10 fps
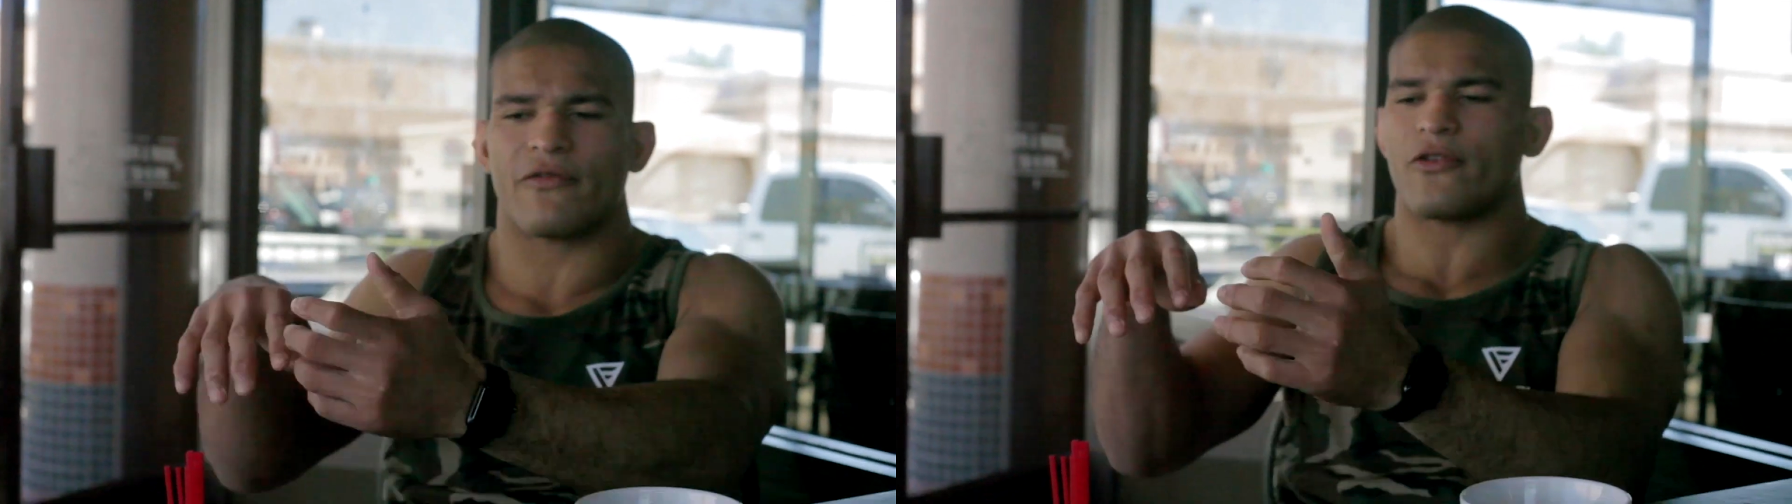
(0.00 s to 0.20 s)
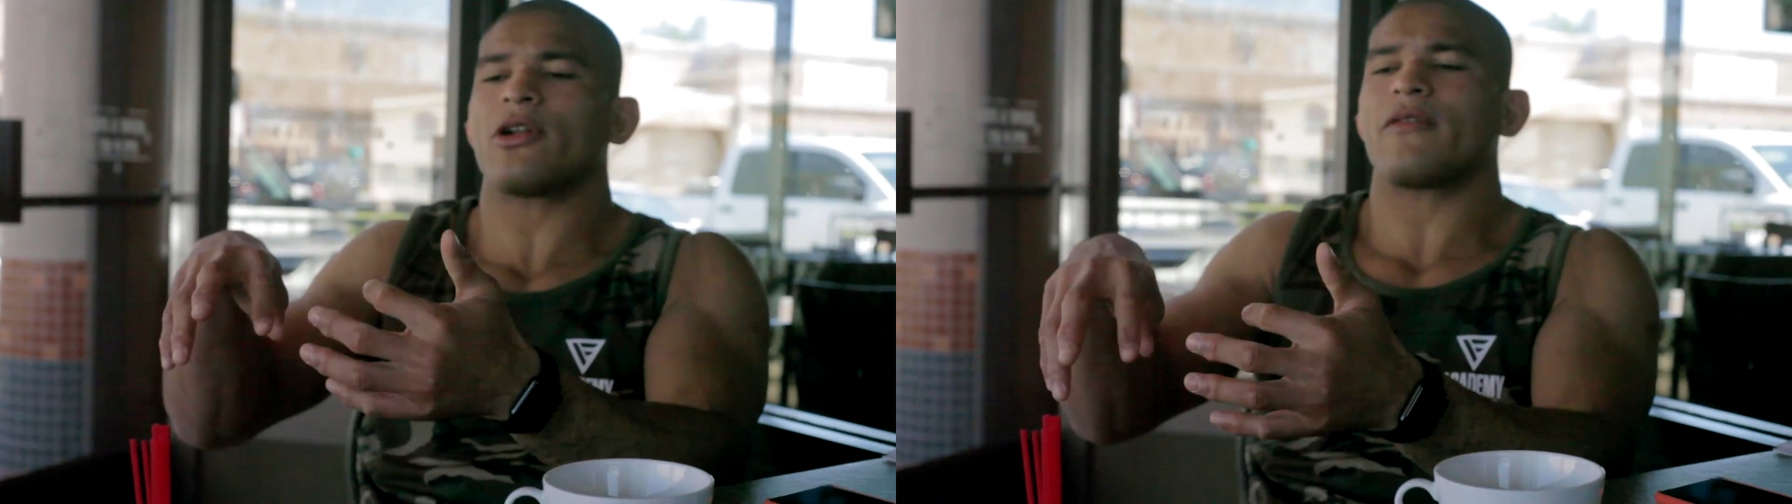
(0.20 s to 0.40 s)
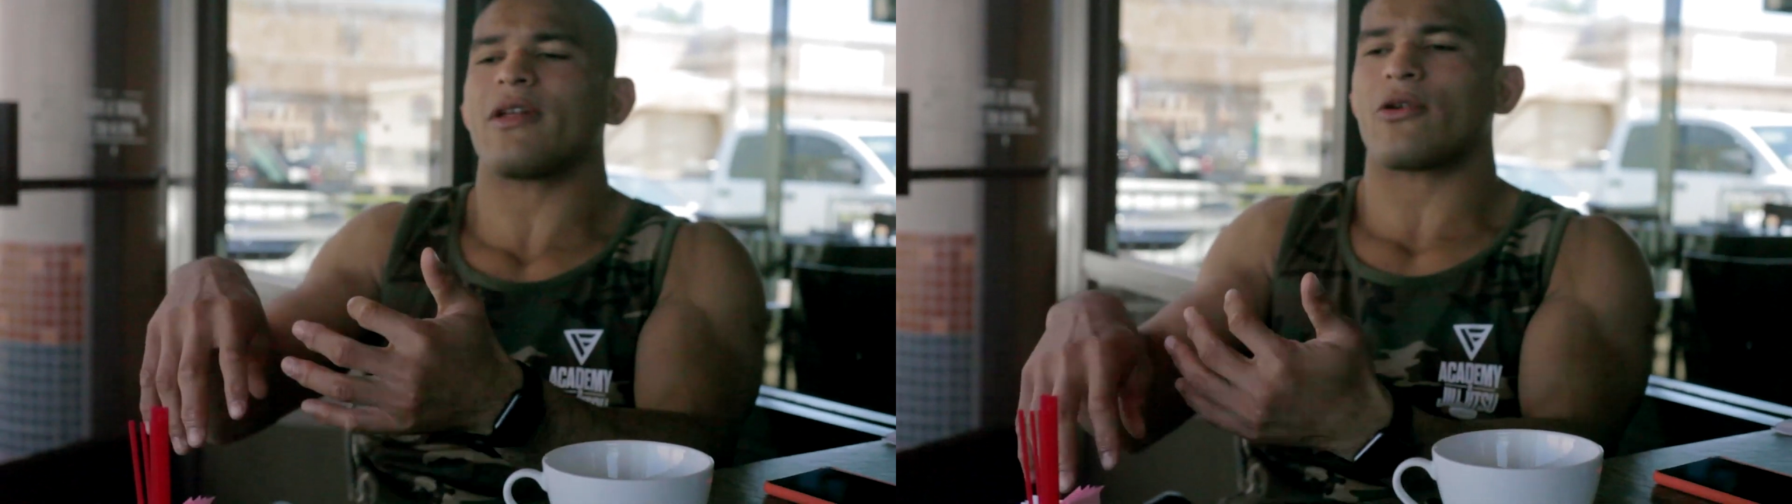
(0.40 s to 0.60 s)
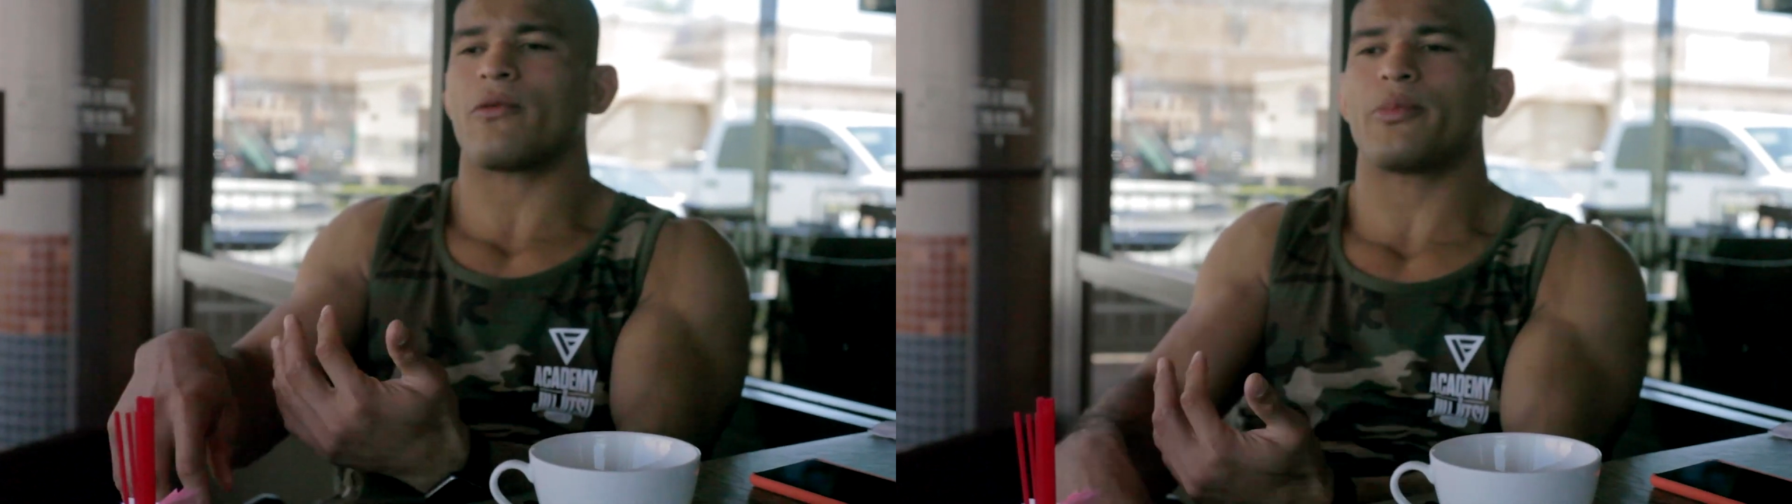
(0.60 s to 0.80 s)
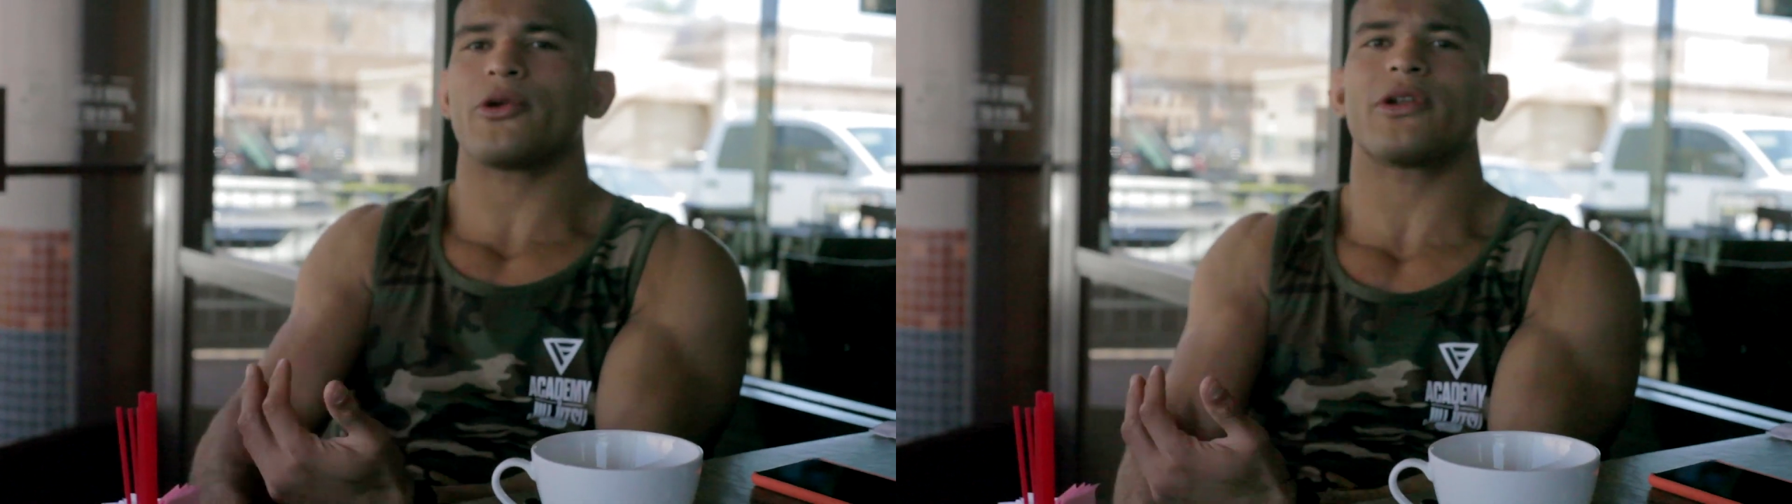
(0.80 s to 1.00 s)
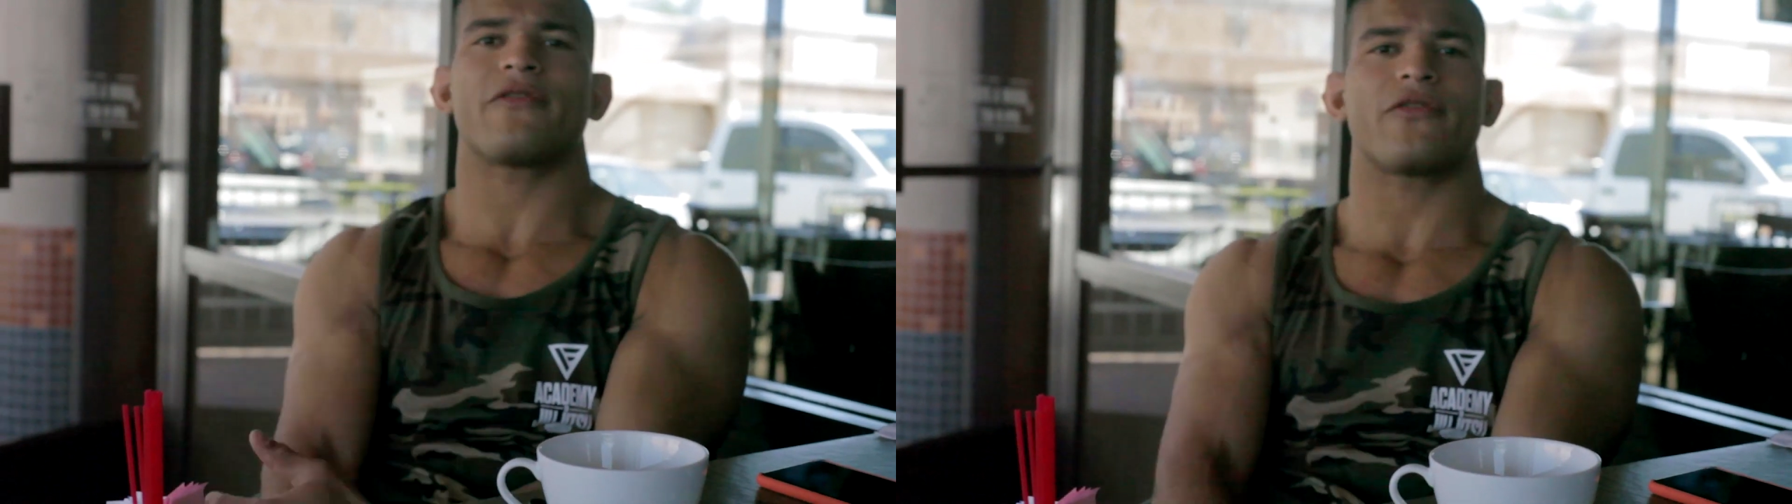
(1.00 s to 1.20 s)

front of that computer